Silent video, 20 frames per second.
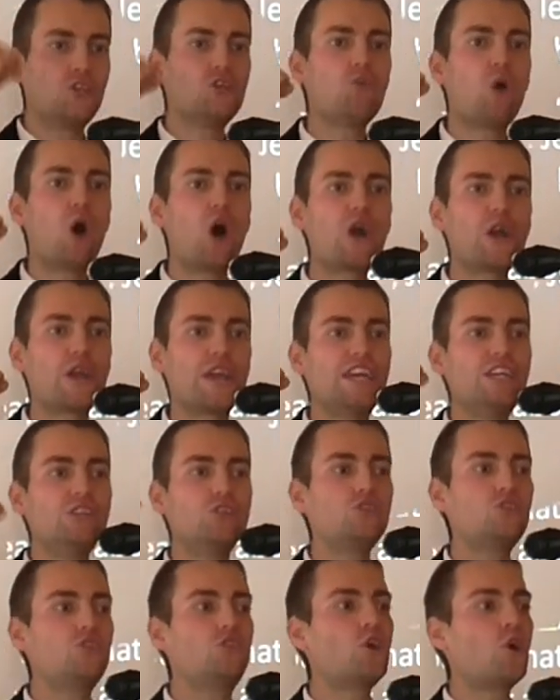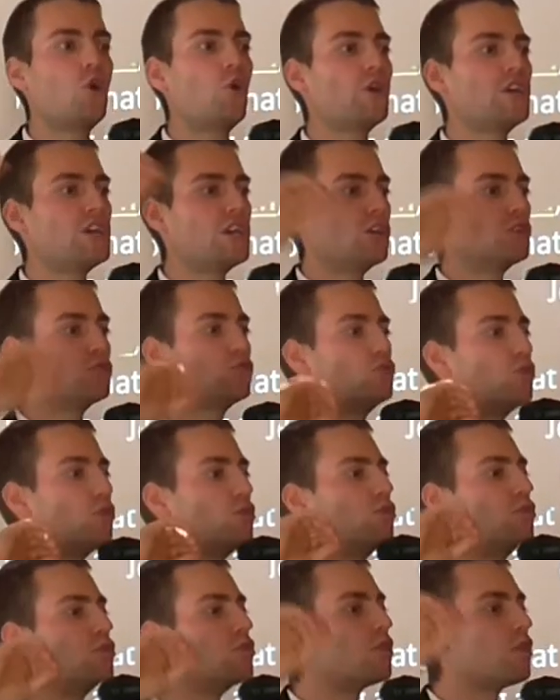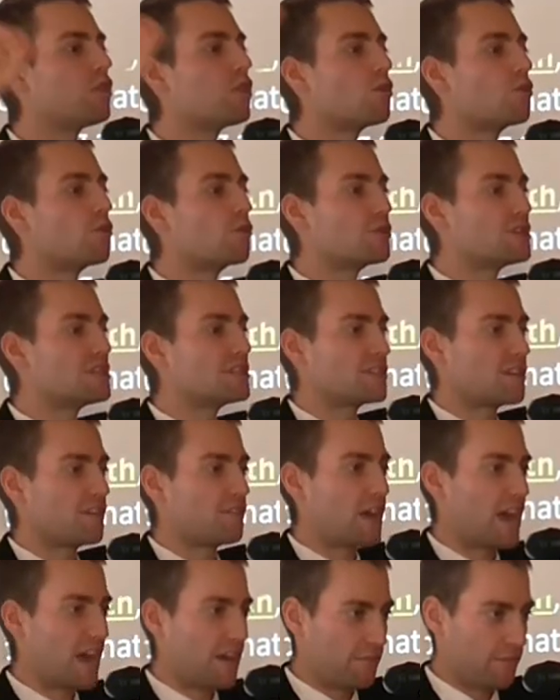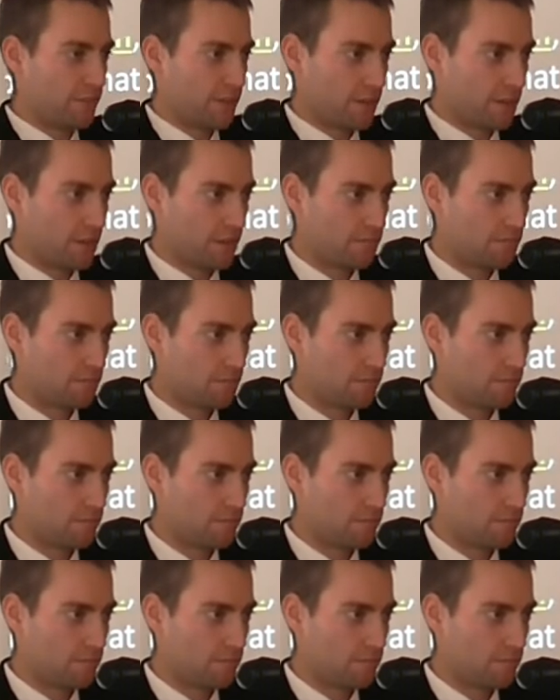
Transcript: You are enjoying the glories of heaven.